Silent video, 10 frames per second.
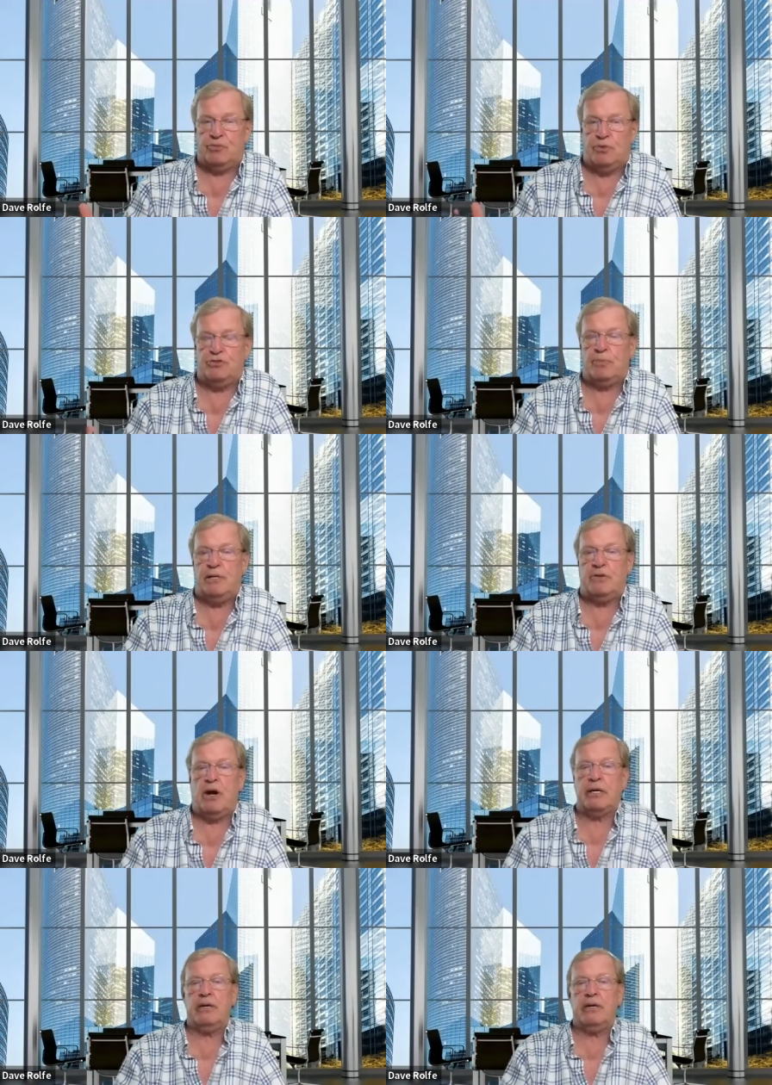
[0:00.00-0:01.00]
we should be
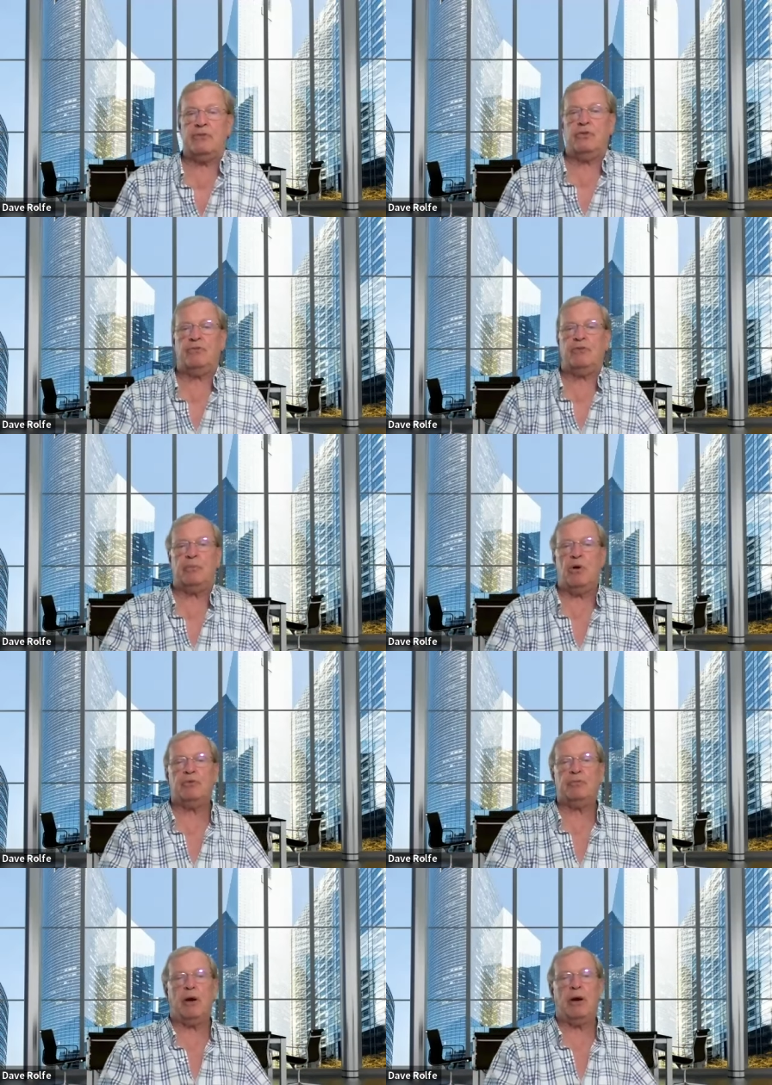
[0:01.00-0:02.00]
talking to for the
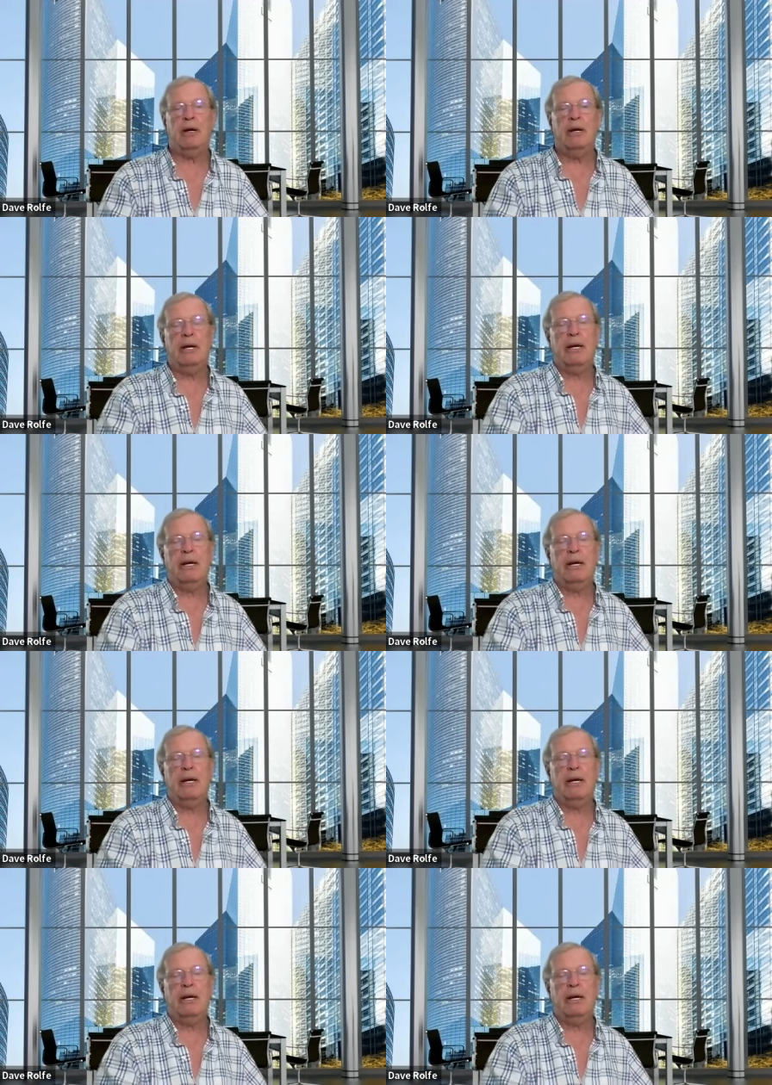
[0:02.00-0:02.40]
most part